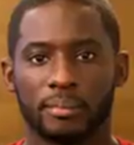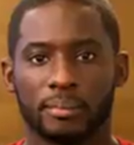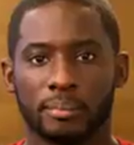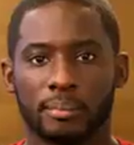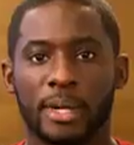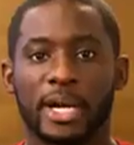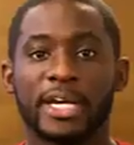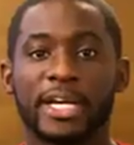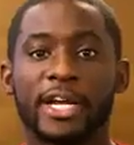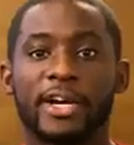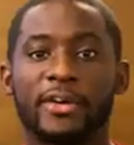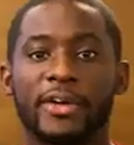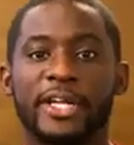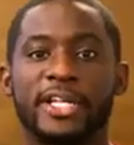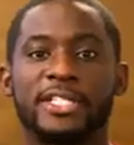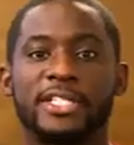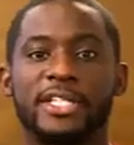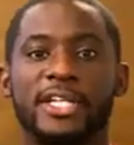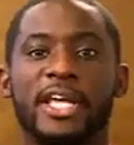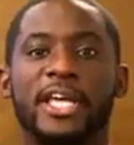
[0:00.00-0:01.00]
Binary
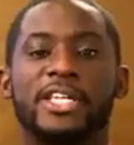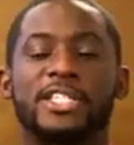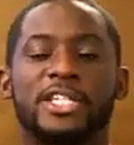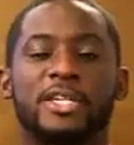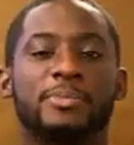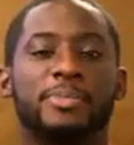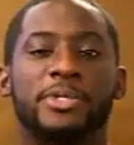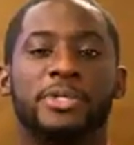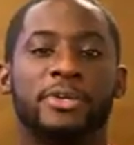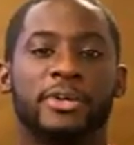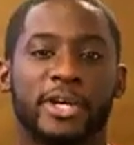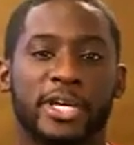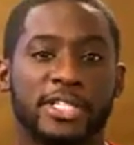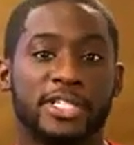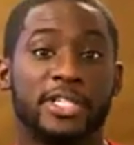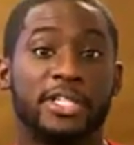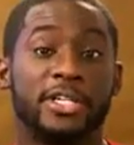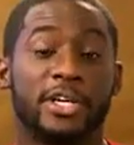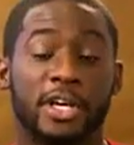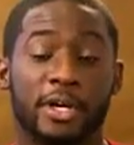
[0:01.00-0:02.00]
in today's computer
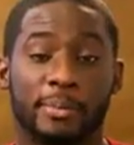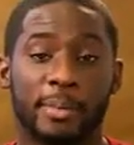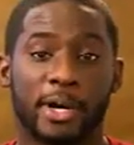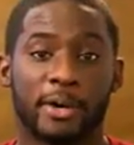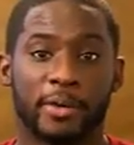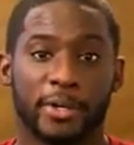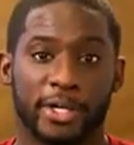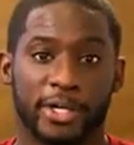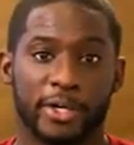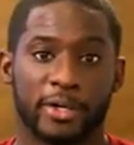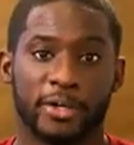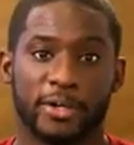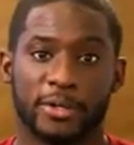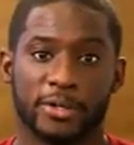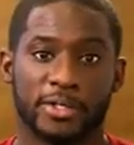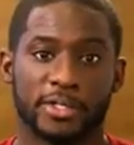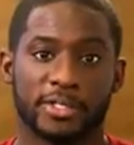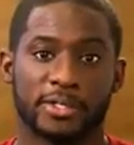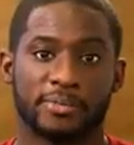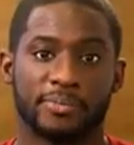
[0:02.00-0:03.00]
isn't done by reading
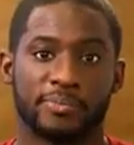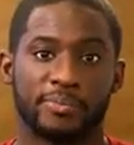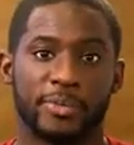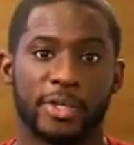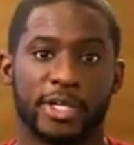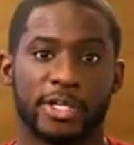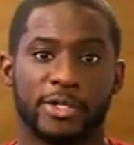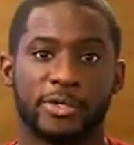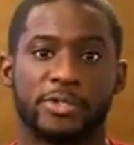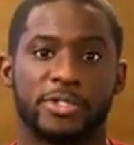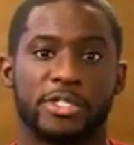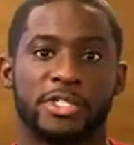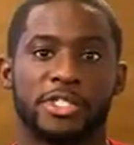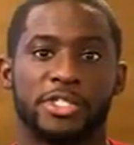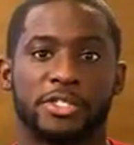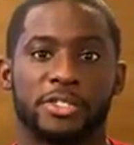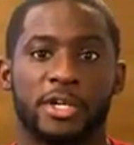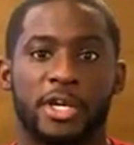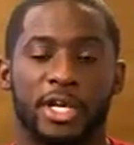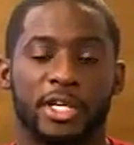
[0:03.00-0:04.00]
holes. It
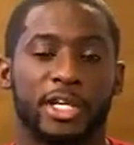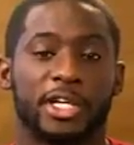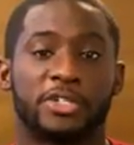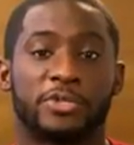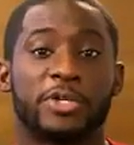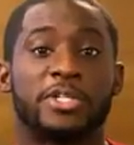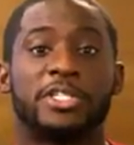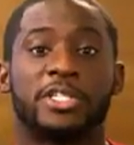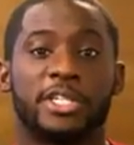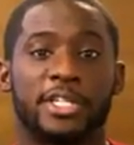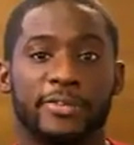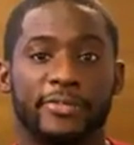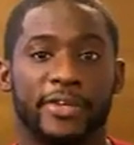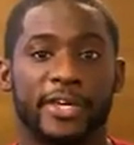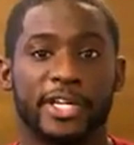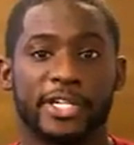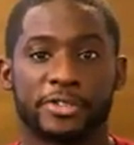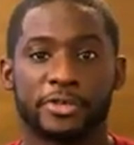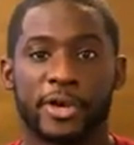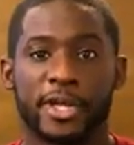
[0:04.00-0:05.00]
uses electricity
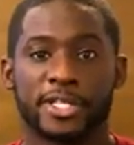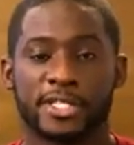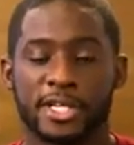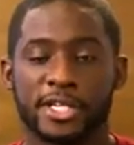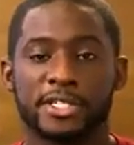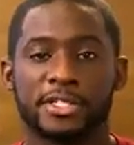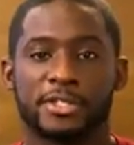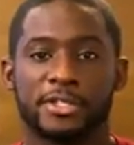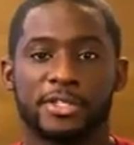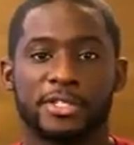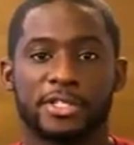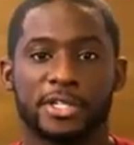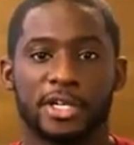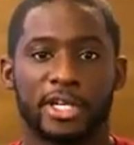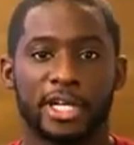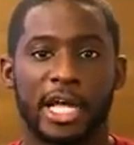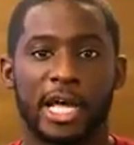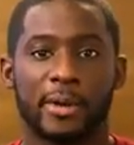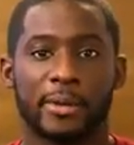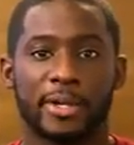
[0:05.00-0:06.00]
via transistors,
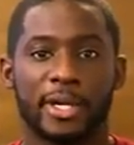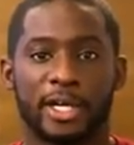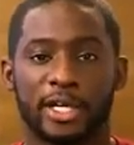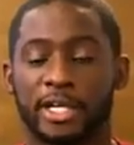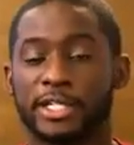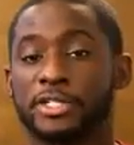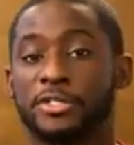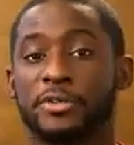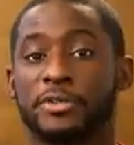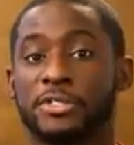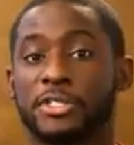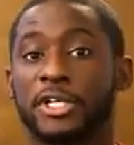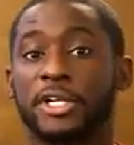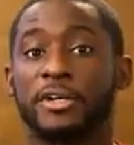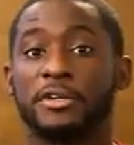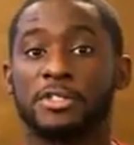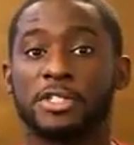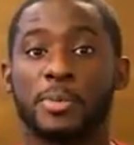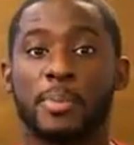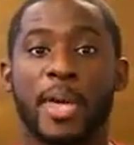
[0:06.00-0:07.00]
allowing electrical
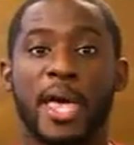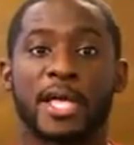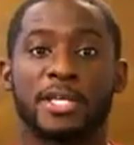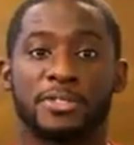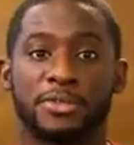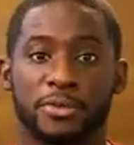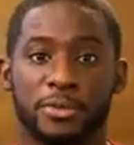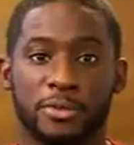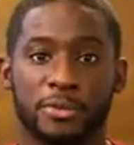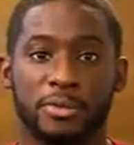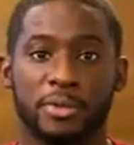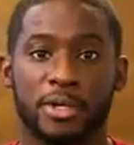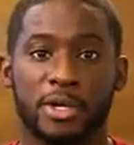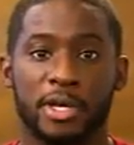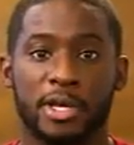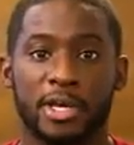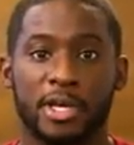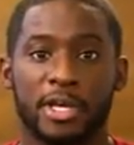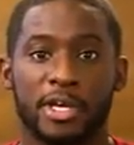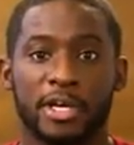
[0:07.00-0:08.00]
signals to pass through.
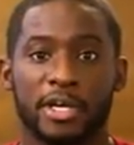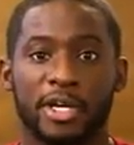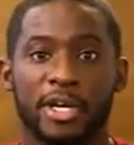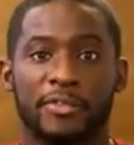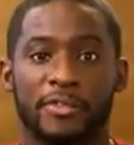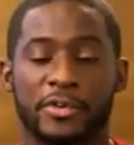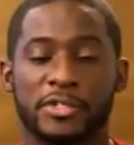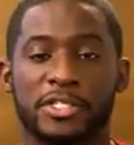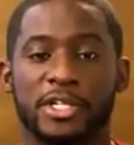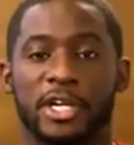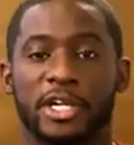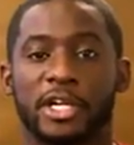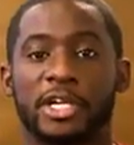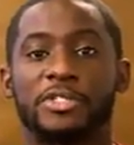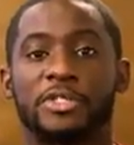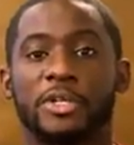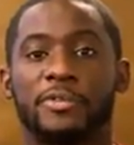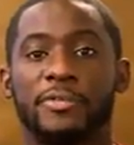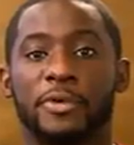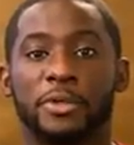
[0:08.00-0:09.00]
If there's an
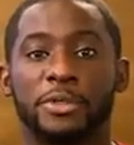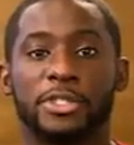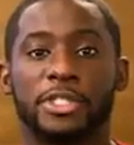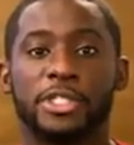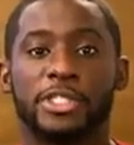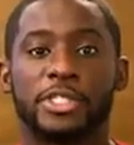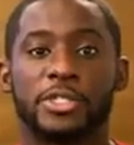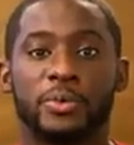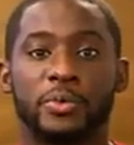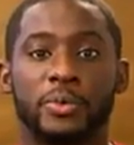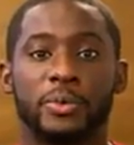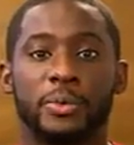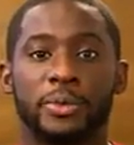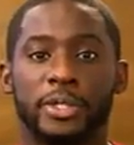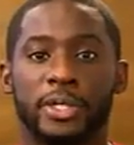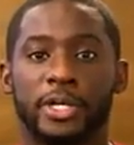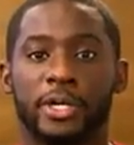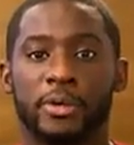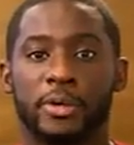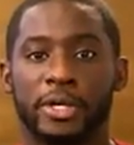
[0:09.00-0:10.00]
electric voltage, we would
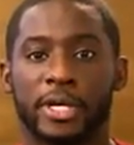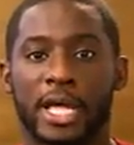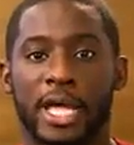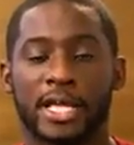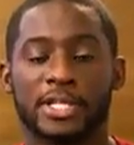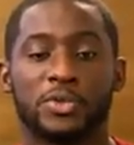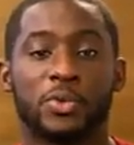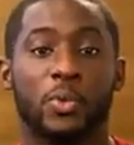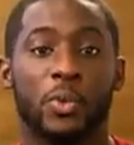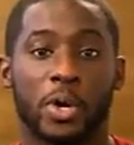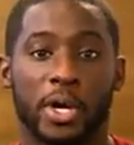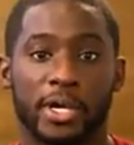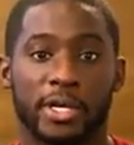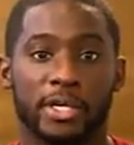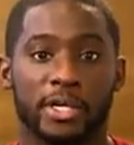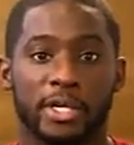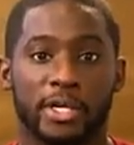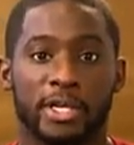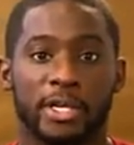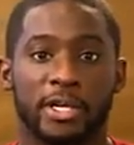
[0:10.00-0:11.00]
denote it as 1.
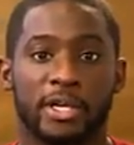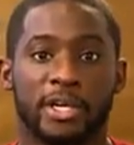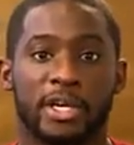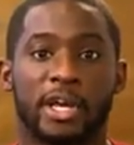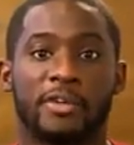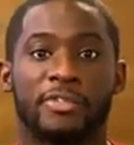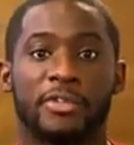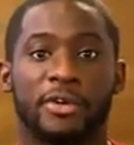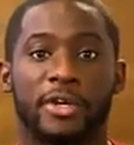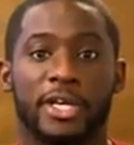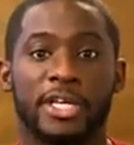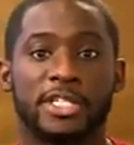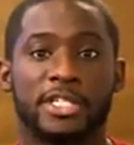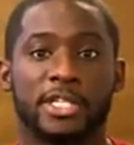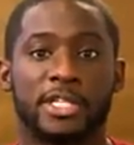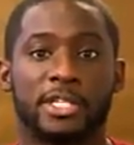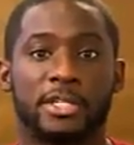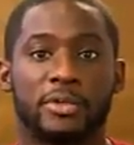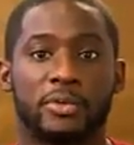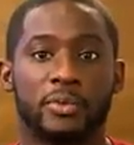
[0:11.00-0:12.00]
If there
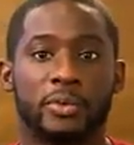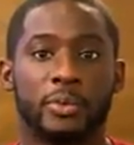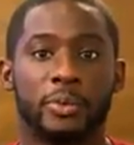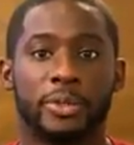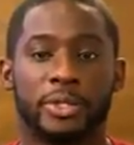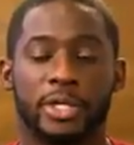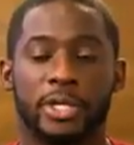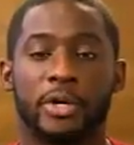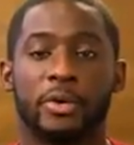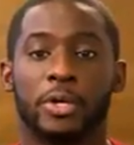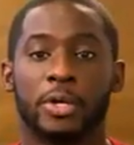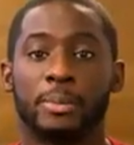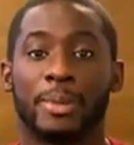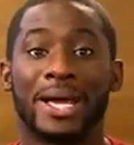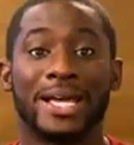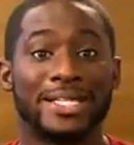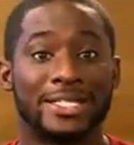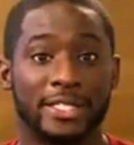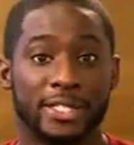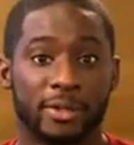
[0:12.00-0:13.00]
isn't, we would denote it
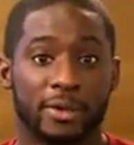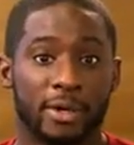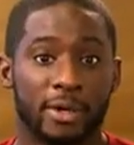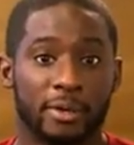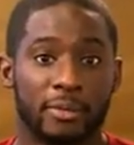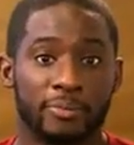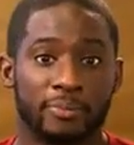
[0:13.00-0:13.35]
by 0.